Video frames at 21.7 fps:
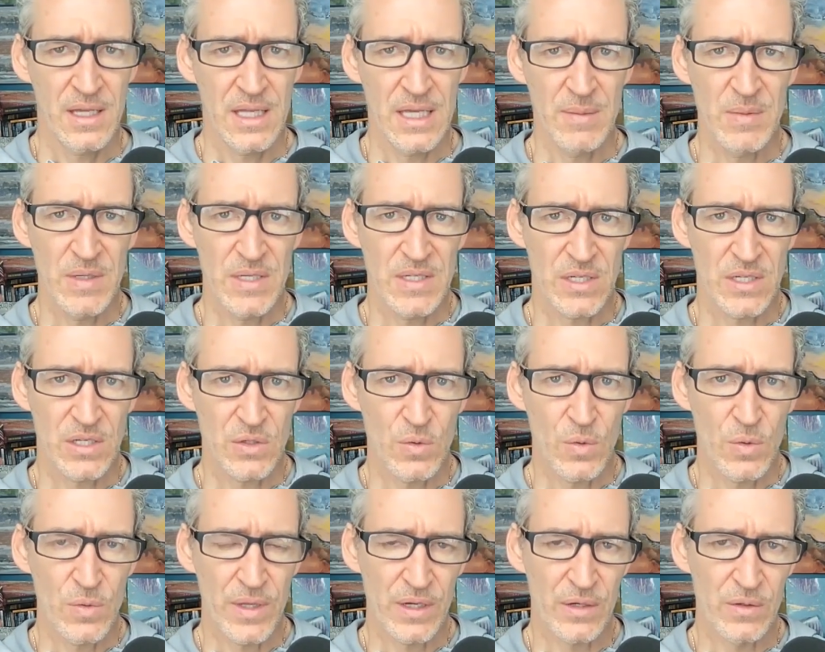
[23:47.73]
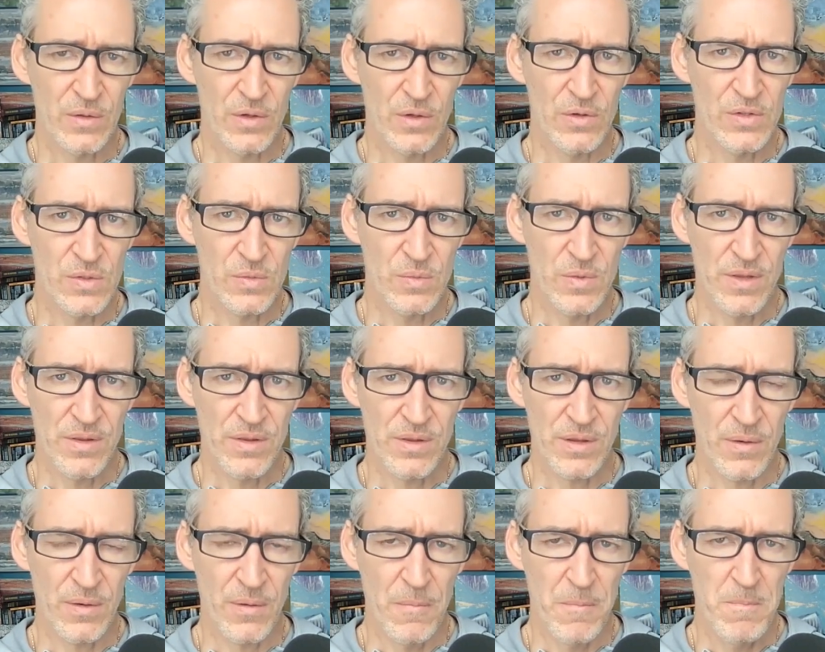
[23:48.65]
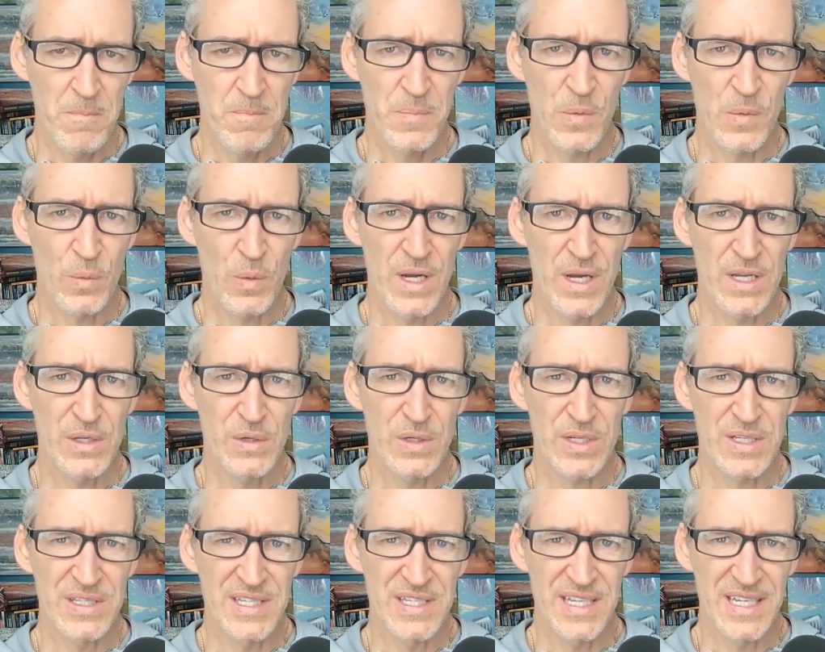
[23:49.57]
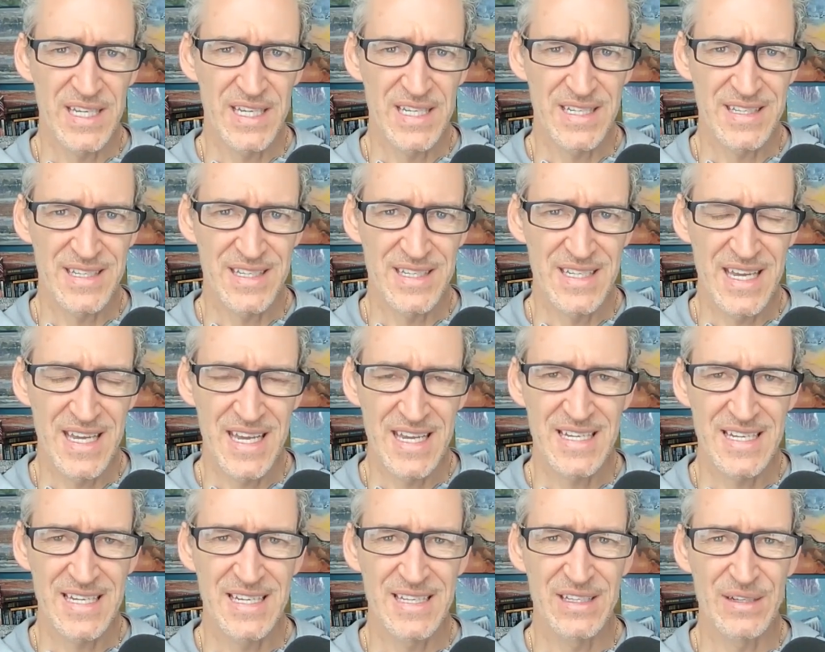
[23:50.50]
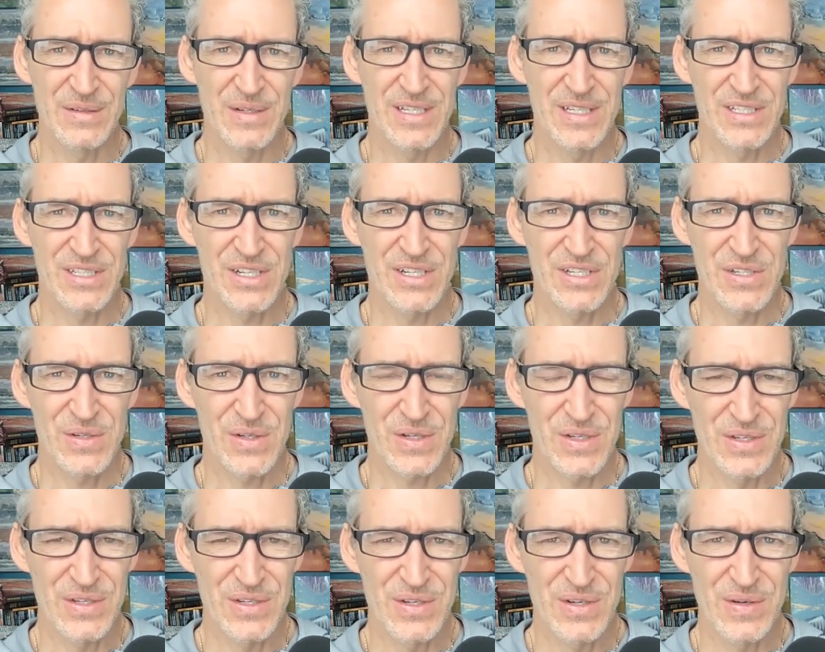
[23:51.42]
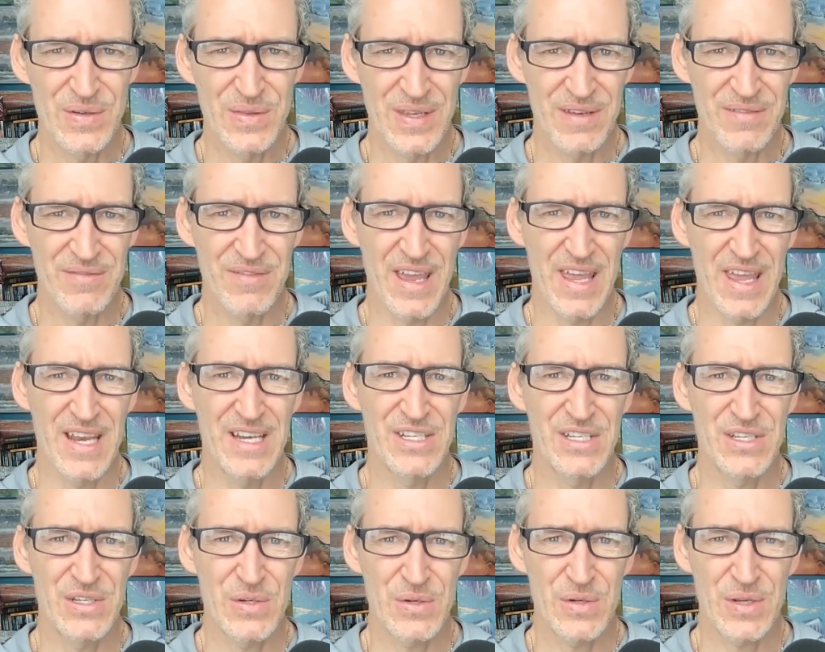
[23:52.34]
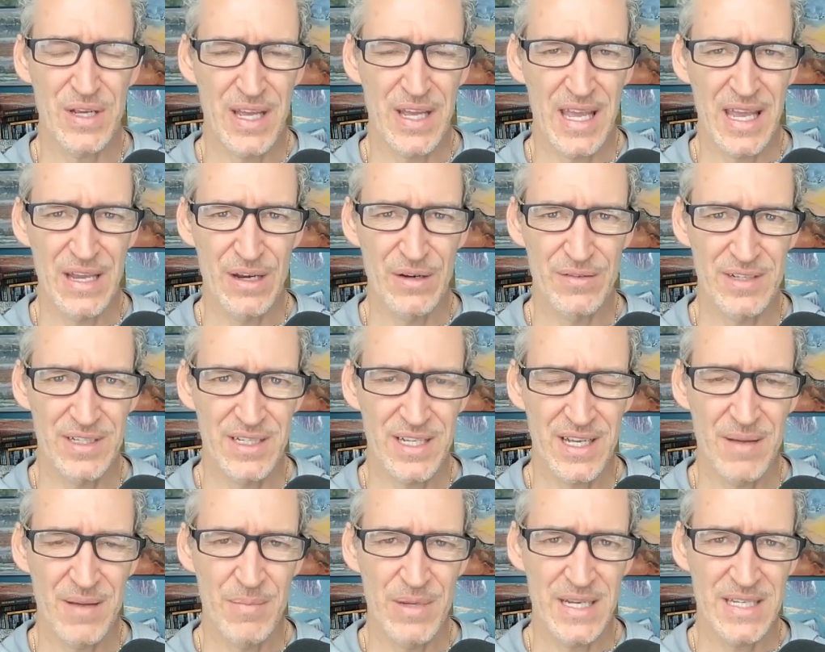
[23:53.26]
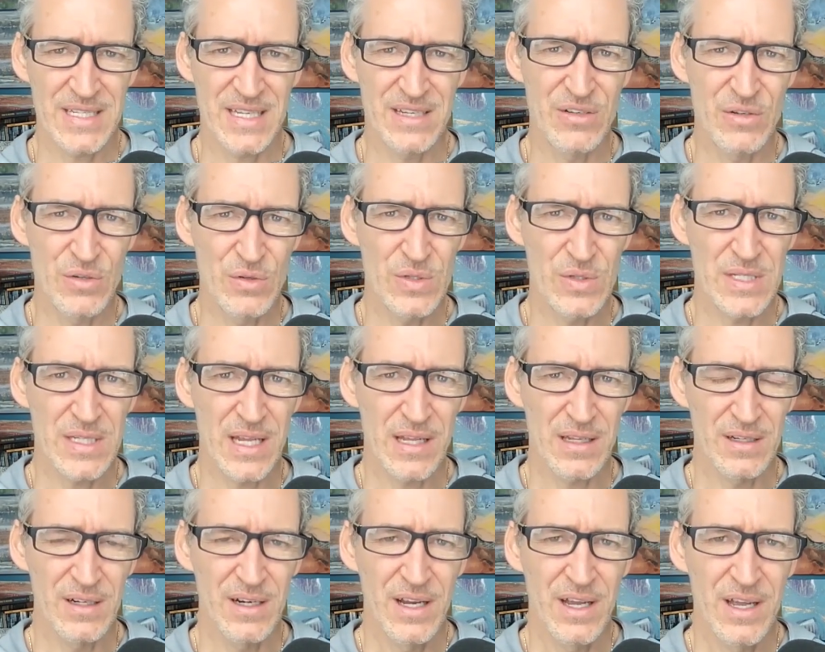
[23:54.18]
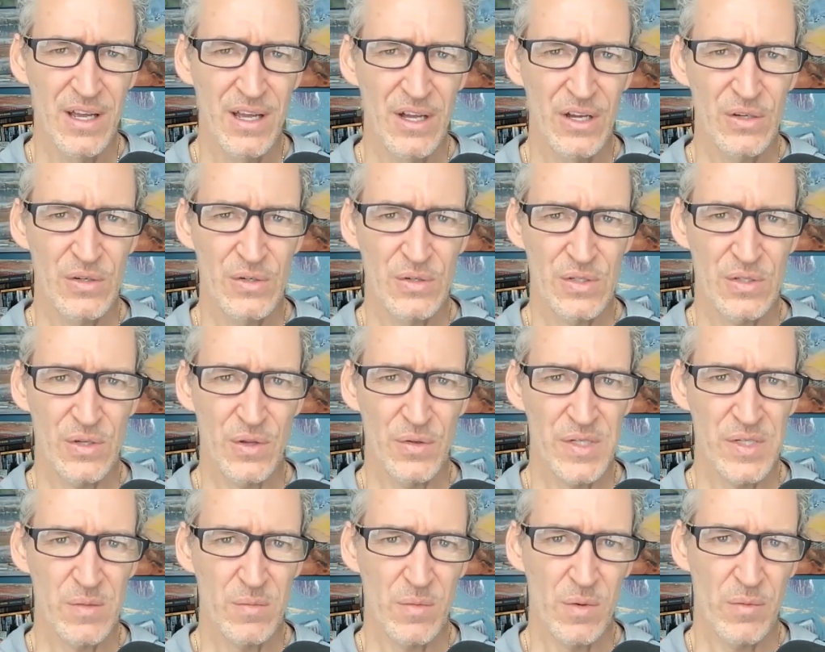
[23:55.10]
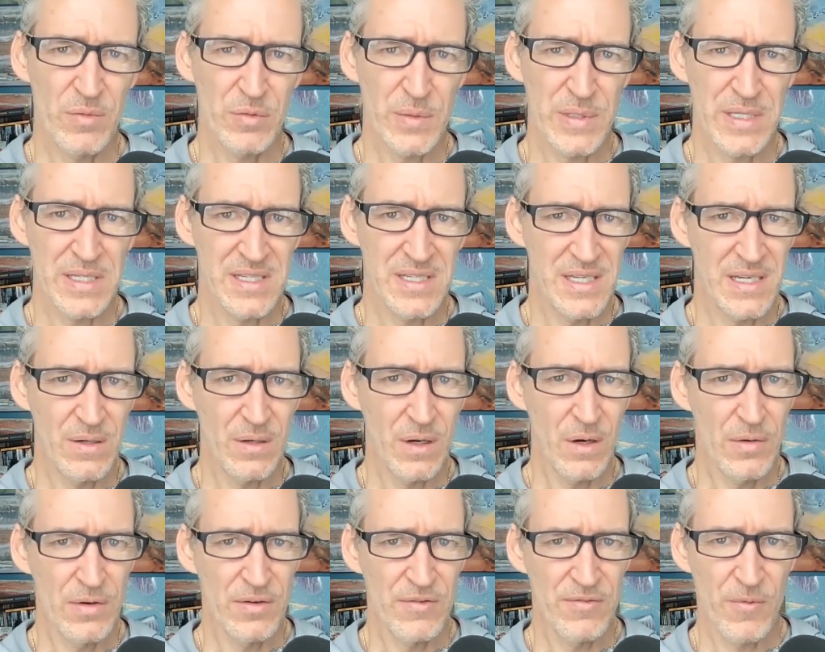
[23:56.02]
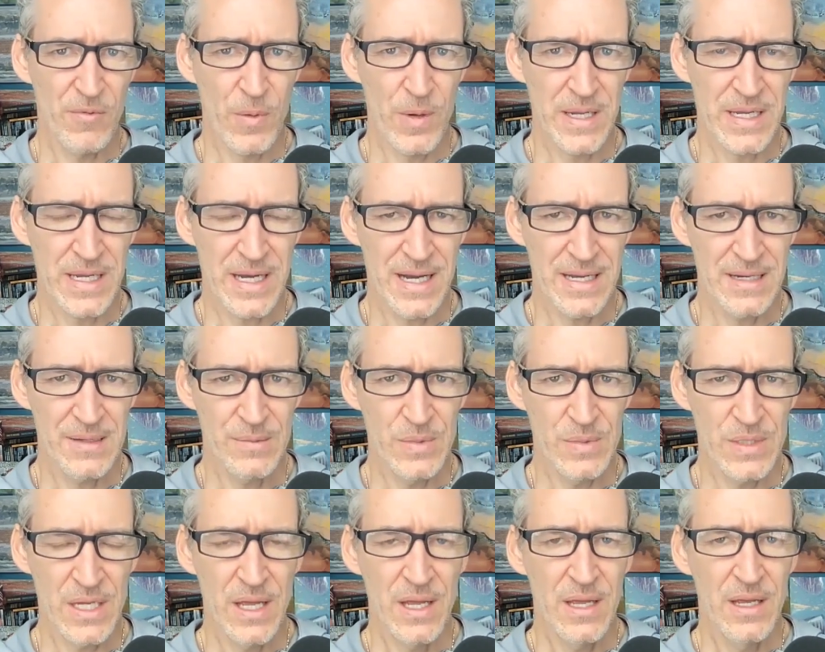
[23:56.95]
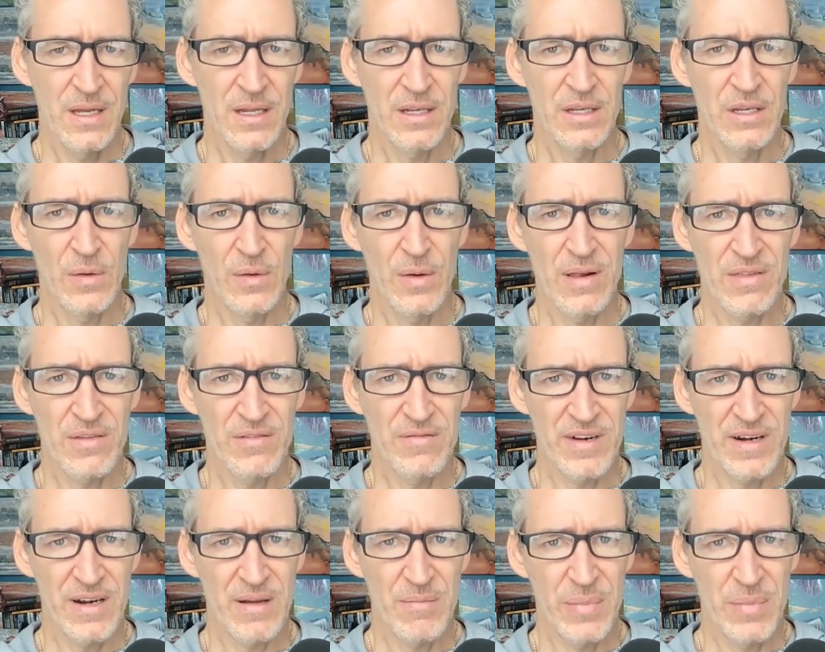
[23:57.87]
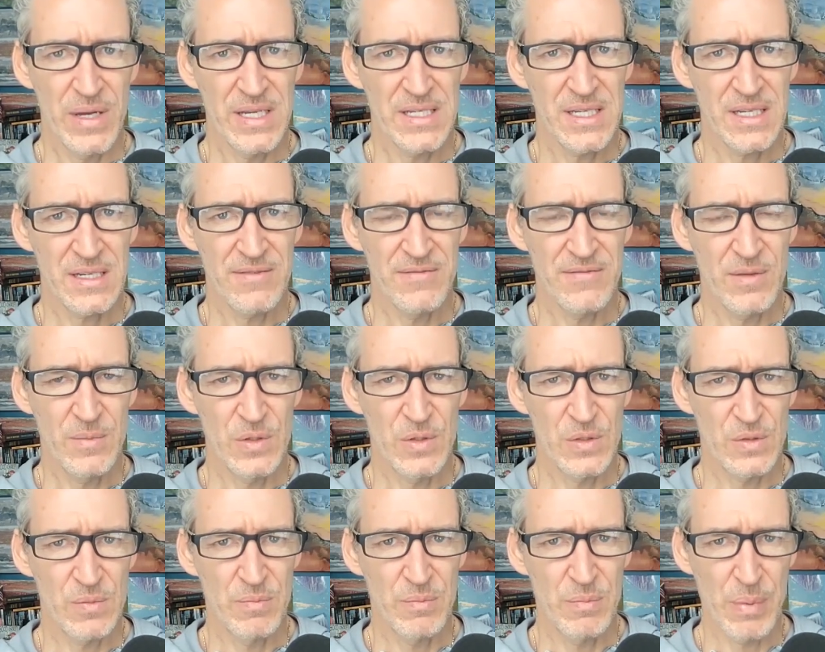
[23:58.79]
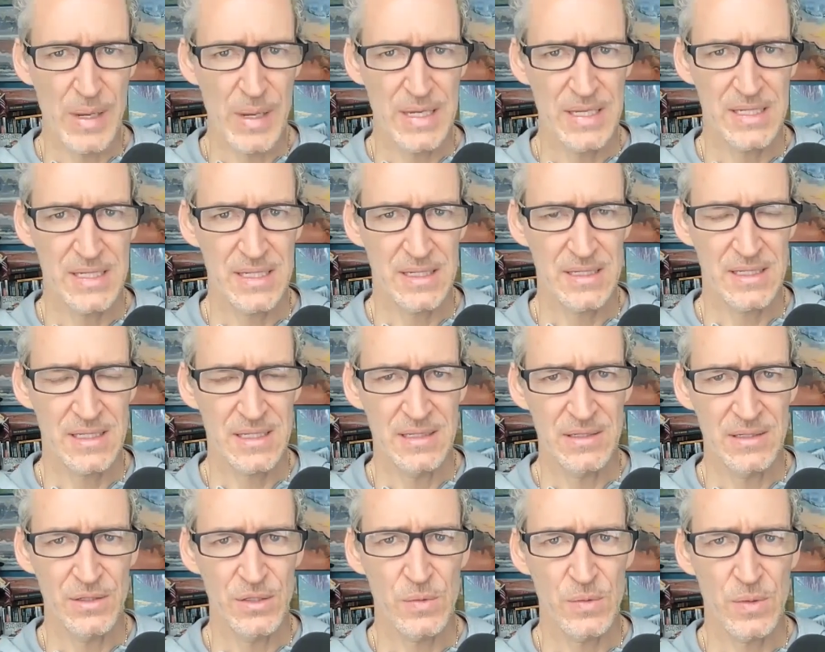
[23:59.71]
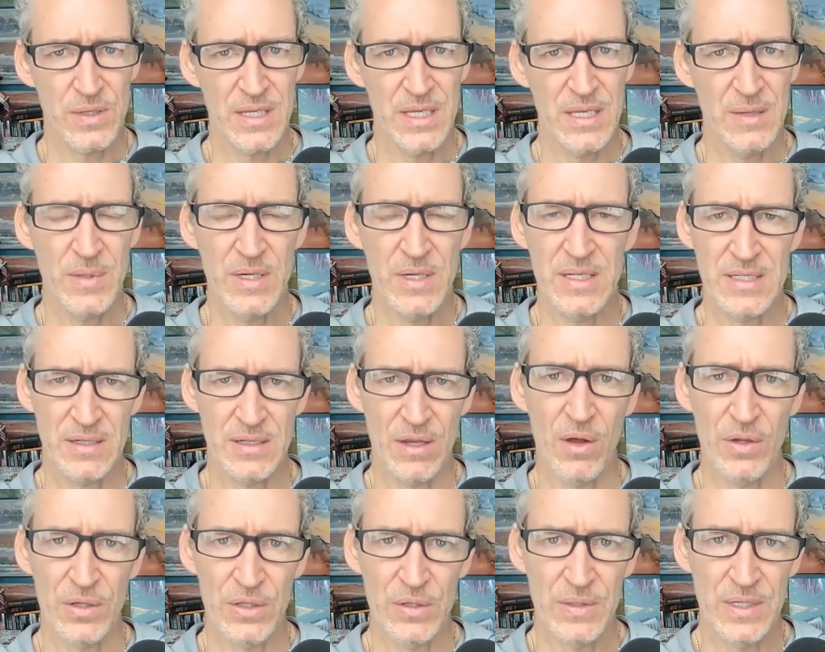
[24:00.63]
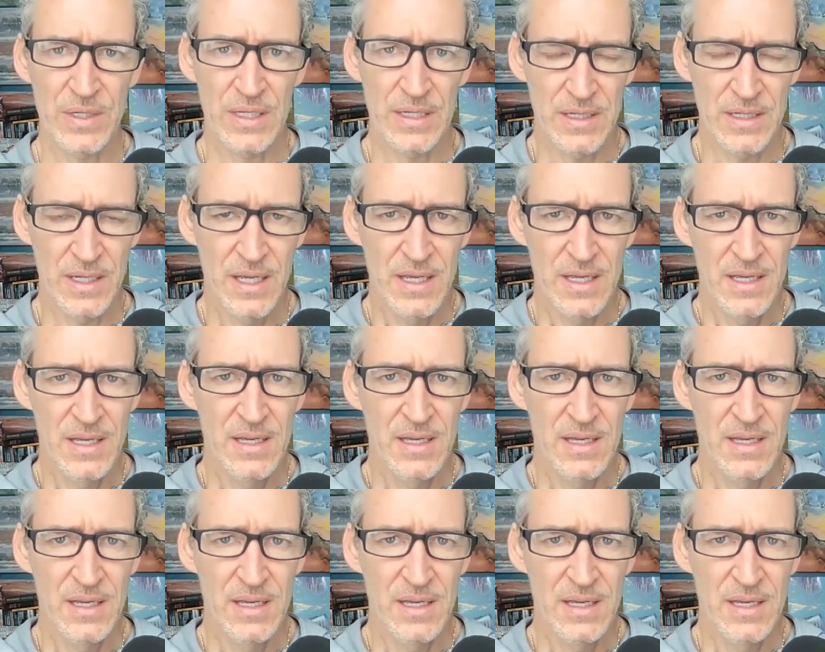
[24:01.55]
Keepa is a tool that grows with you, the way you can dig into the data and the research you can do and the advantages you can gain over time. But as a new seller who sold somewhere between zero and 40 items, knowing the very basic of the most basic skills with Keepa is all you need.